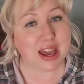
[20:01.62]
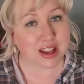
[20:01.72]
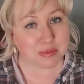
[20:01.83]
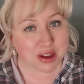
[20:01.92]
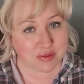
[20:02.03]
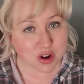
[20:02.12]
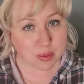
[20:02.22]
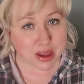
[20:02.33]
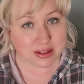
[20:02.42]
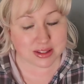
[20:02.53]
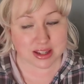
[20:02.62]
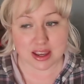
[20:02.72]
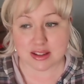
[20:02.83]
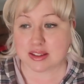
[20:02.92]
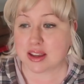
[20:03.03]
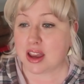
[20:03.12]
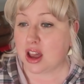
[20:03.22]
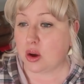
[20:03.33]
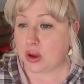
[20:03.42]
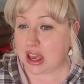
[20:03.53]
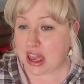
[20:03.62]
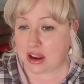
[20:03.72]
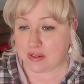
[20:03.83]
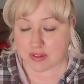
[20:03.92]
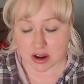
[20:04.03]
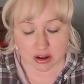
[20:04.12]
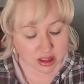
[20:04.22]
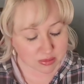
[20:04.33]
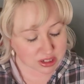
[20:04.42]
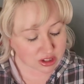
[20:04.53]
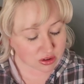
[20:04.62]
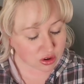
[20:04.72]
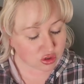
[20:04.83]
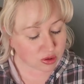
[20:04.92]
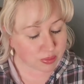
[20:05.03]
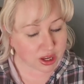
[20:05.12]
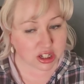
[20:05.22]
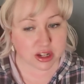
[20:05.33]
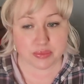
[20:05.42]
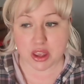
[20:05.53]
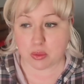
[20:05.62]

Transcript: back in my farmhouse days, when I had a very limited grocery budget